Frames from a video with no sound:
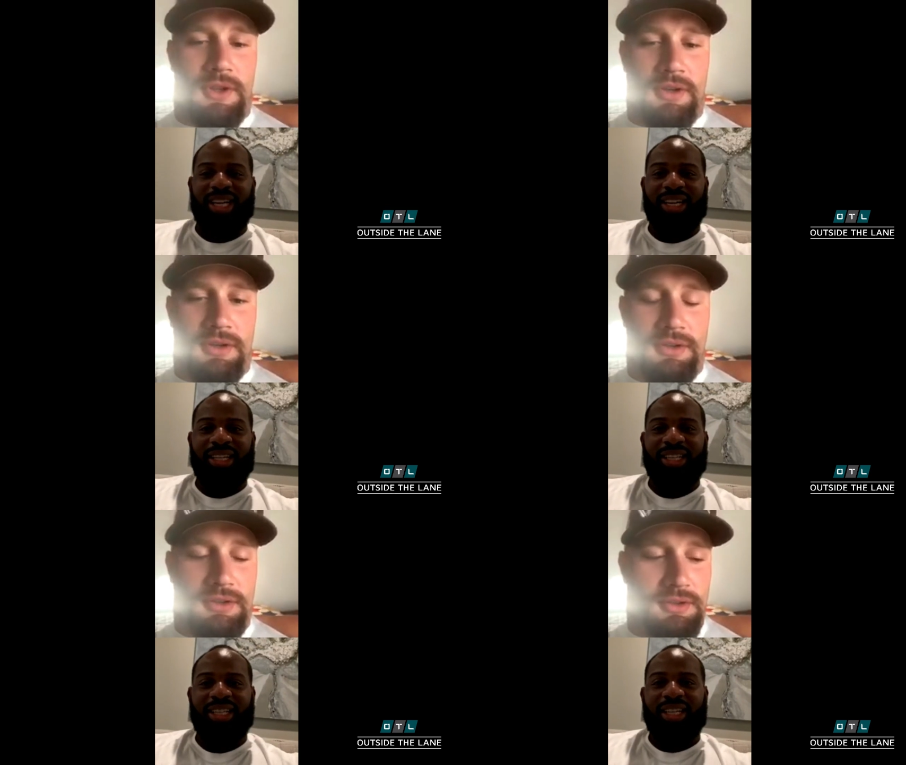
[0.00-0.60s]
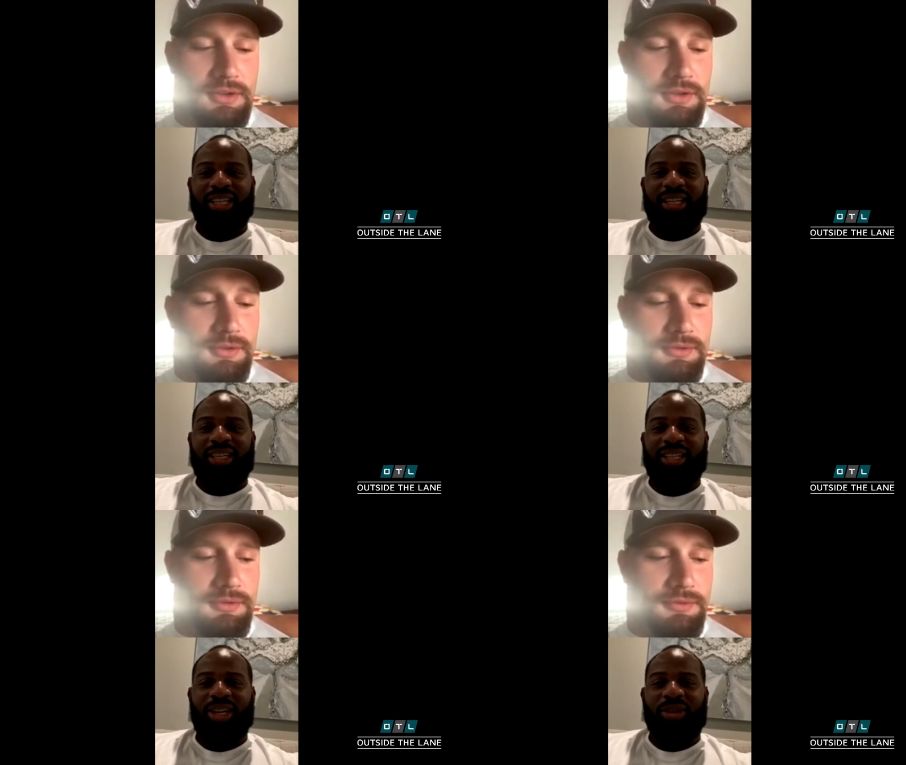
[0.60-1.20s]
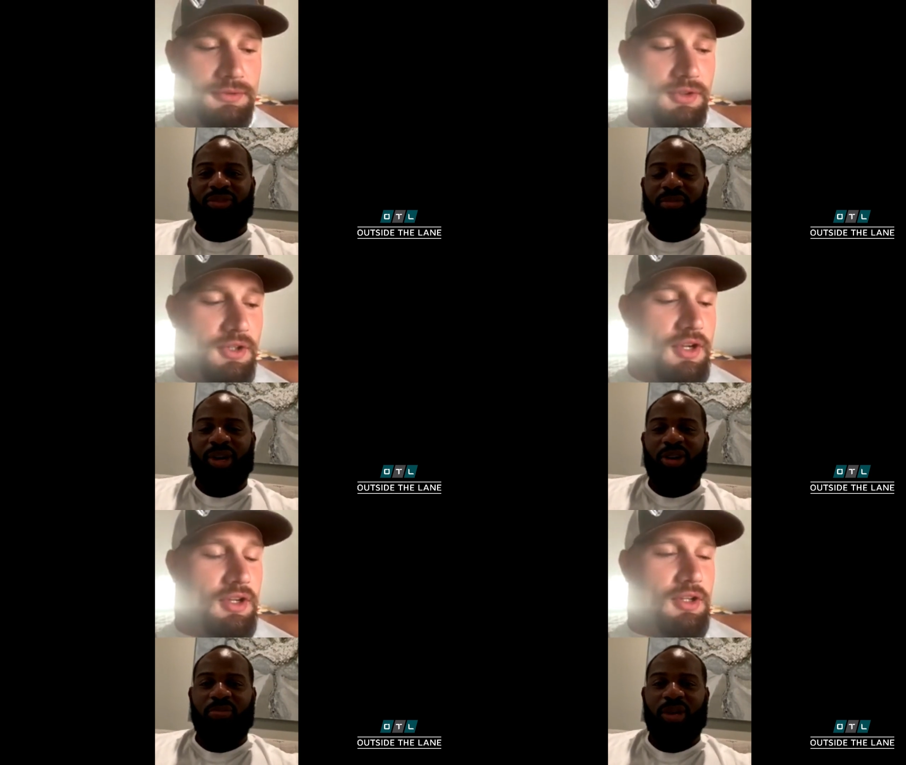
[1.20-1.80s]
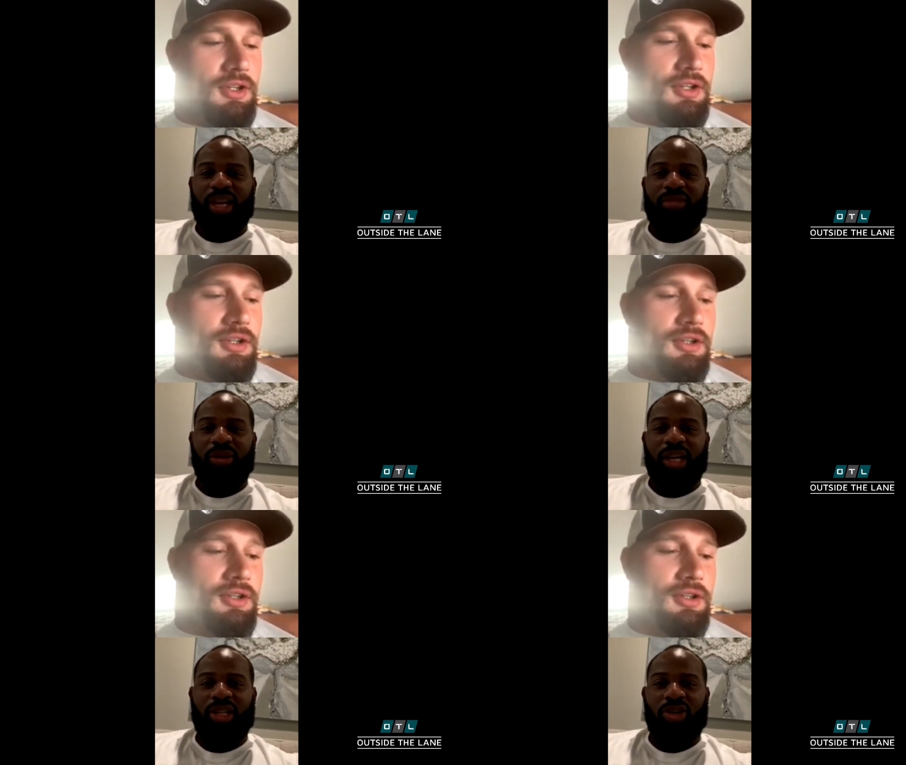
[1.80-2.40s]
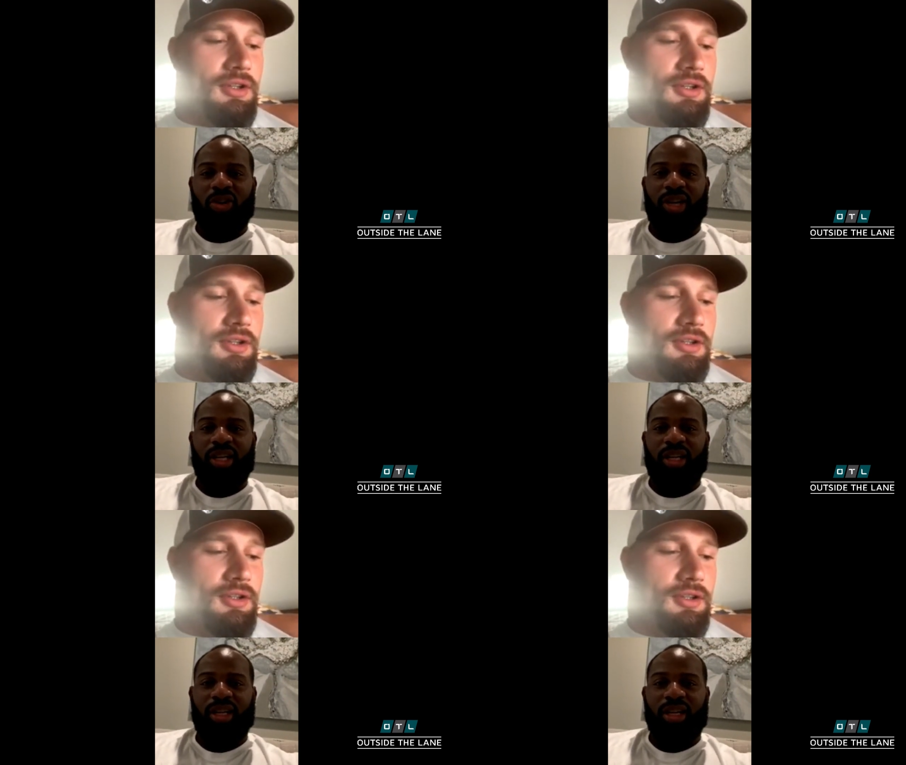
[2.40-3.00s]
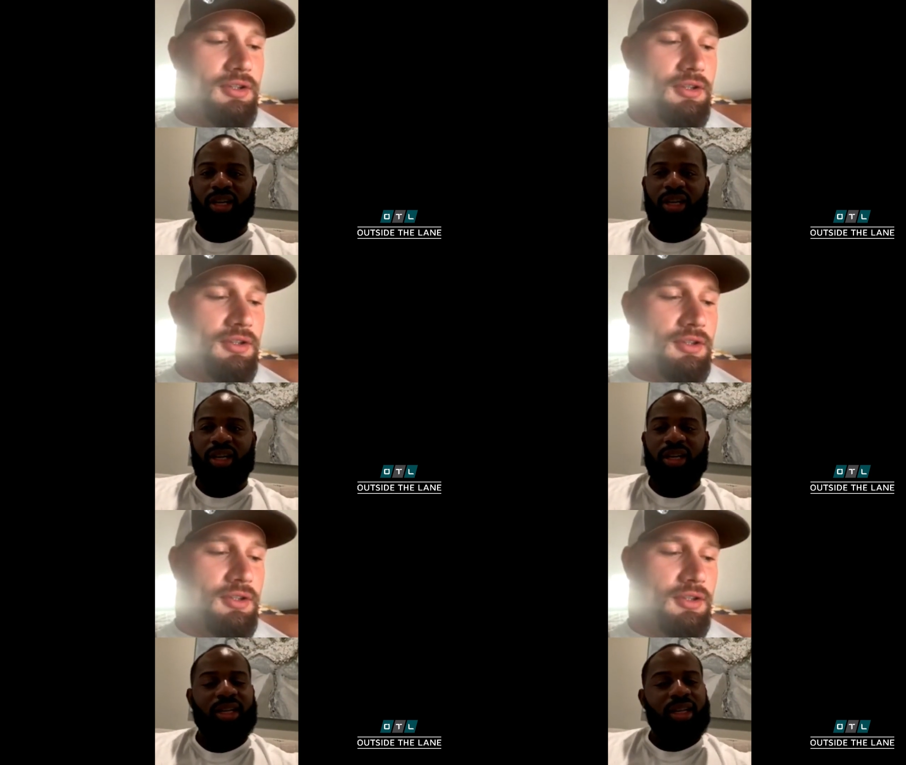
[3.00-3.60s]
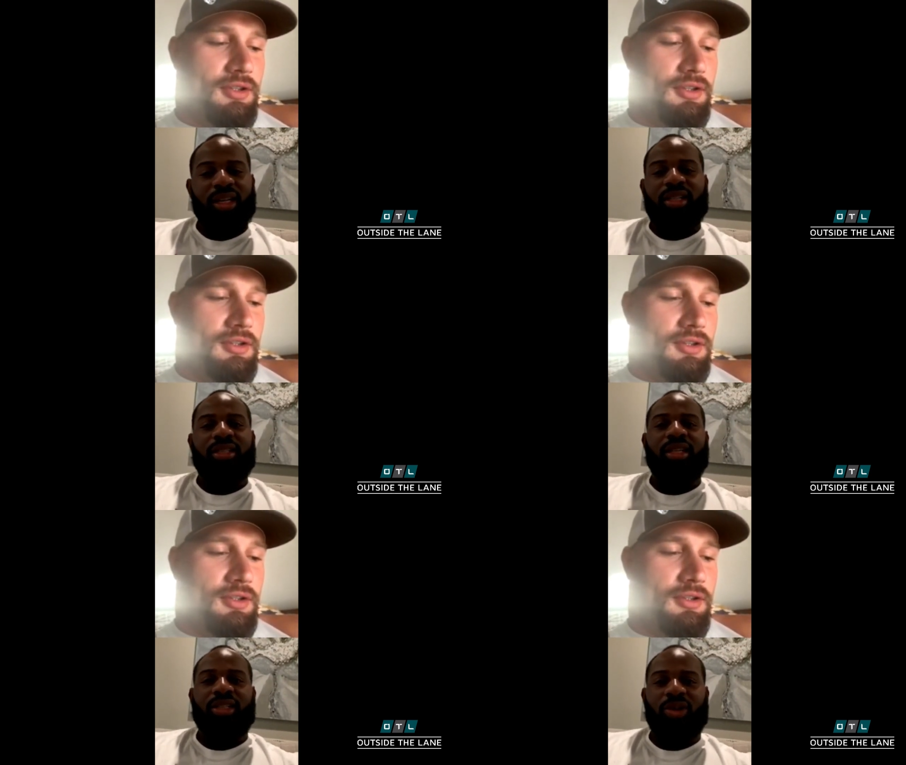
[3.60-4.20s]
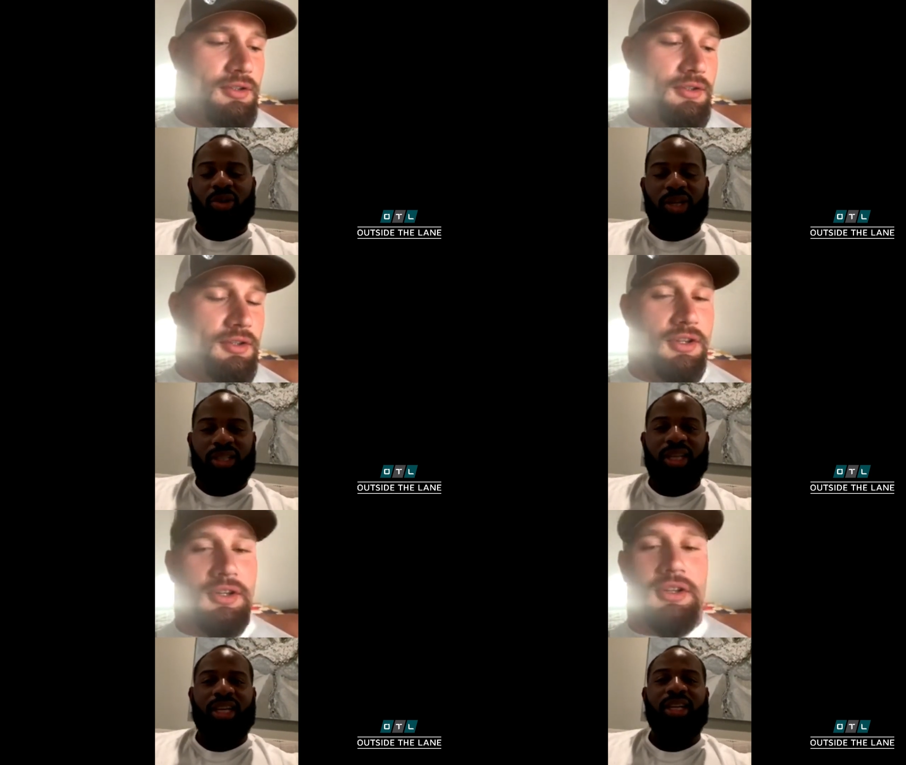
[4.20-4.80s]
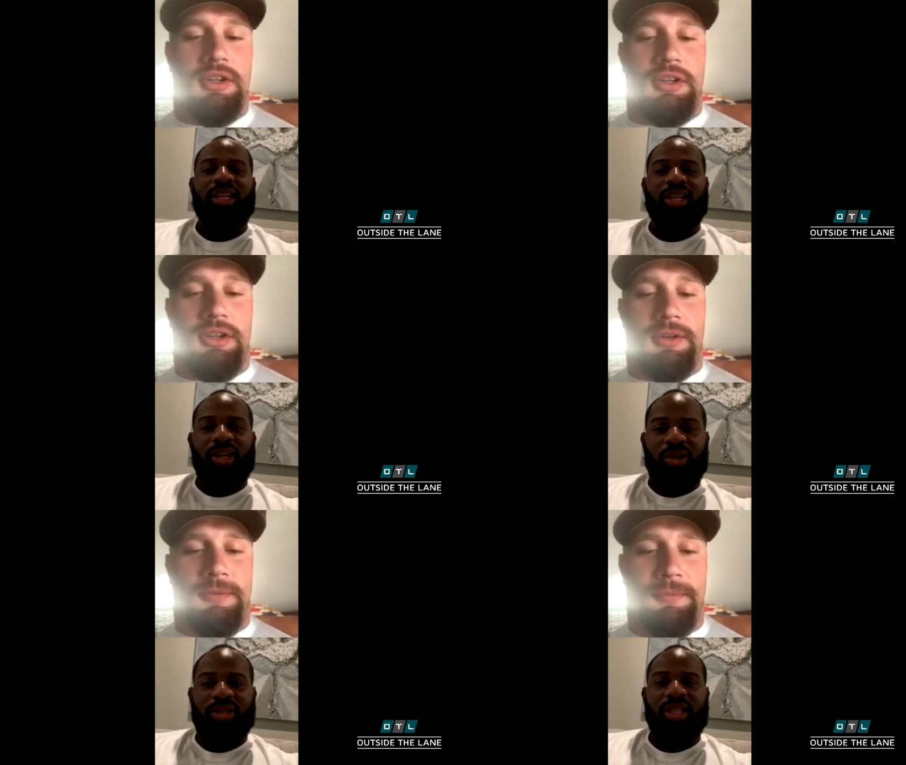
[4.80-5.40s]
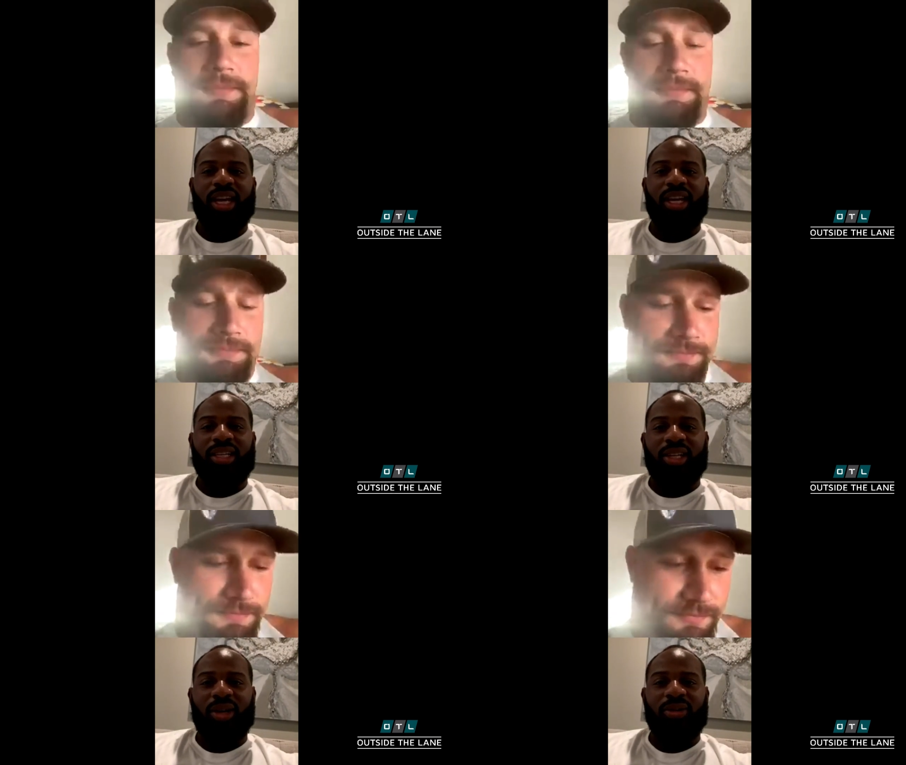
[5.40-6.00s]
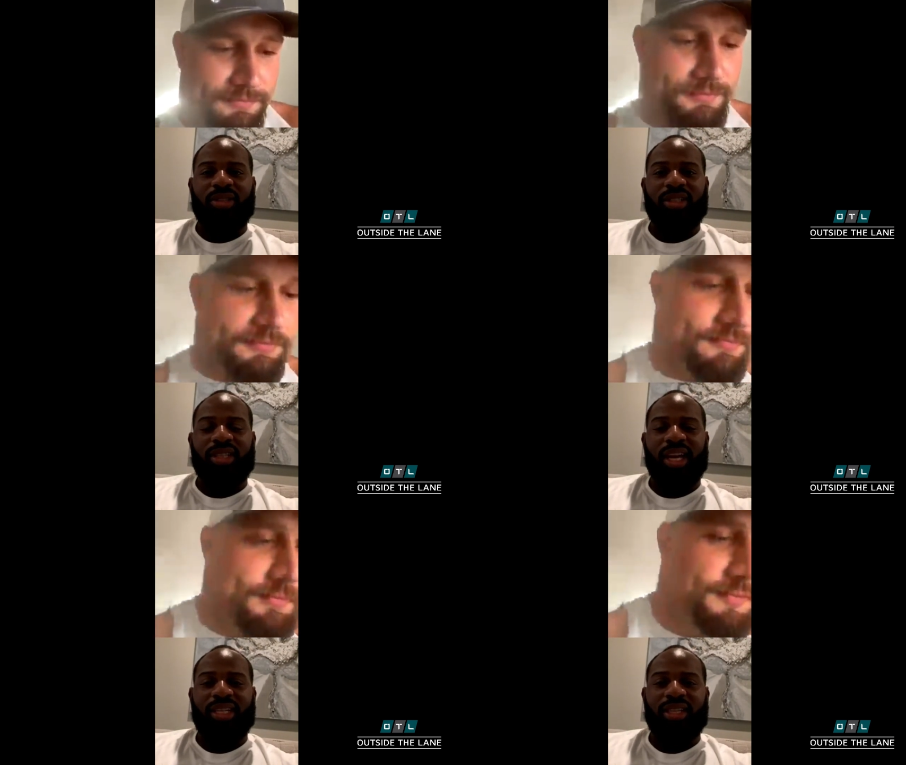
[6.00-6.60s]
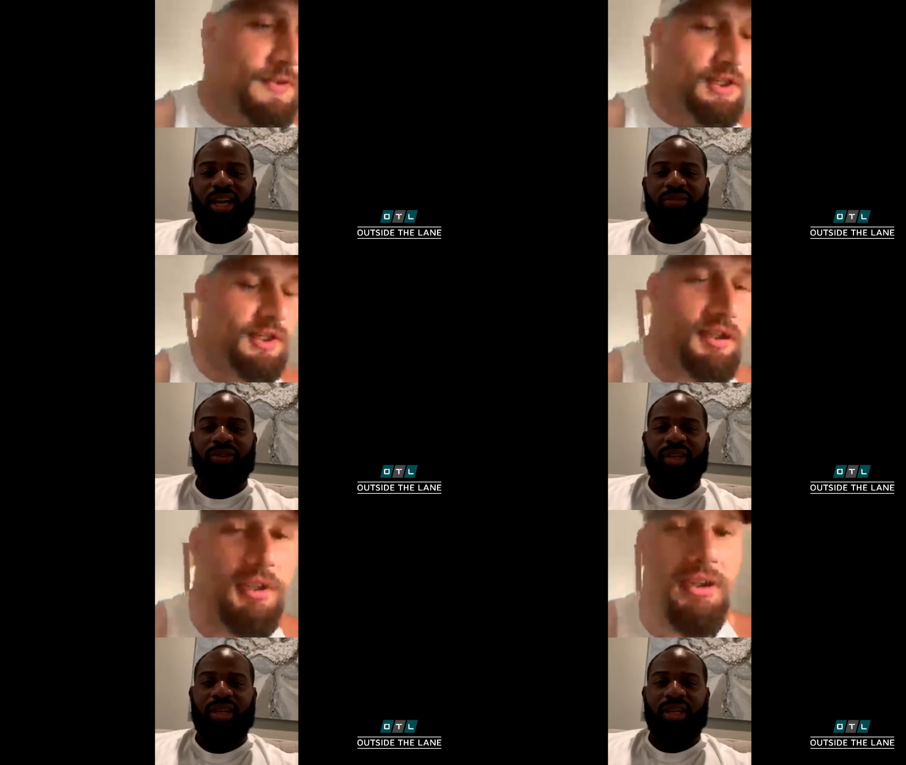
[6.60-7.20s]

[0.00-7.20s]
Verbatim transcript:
Speaker 1: hand, you know, from my own place, but enjoying it. Uh, this quarantine, and you know, staying, you know, staying safe.